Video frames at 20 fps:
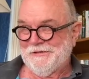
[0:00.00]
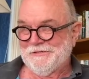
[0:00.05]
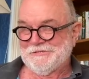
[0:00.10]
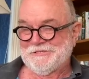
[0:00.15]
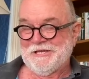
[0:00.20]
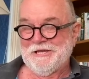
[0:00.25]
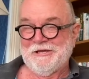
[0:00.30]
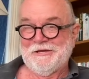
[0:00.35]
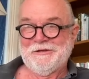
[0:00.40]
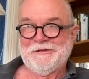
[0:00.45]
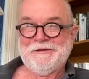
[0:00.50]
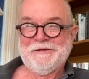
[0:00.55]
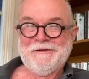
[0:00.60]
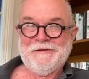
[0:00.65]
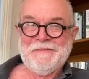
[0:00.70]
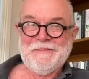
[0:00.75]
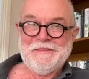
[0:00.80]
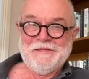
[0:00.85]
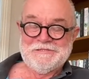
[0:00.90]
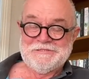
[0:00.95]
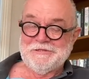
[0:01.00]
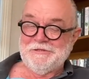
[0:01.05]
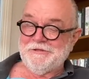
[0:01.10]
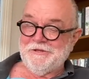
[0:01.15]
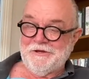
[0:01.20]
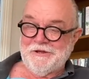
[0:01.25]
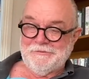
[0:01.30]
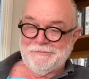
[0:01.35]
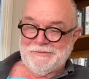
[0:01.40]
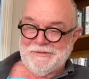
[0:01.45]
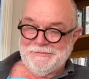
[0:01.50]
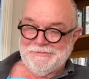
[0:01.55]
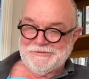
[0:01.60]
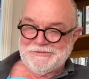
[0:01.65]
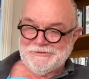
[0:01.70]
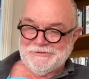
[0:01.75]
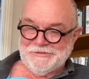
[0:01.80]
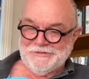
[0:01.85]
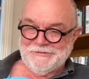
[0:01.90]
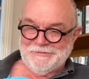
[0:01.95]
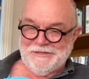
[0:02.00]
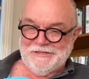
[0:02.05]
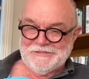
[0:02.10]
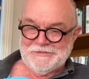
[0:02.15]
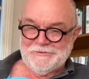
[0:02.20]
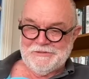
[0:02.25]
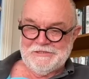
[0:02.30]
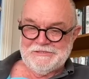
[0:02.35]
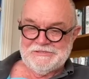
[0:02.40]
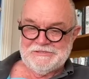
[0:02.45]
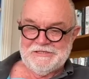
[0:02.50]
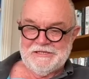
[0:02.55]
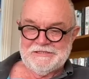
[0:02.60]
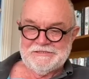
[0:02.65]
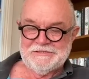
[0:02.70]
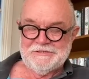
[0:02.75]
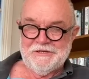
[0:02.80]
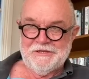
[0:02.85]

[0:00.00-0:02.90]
So there's a lot of people talking about 26.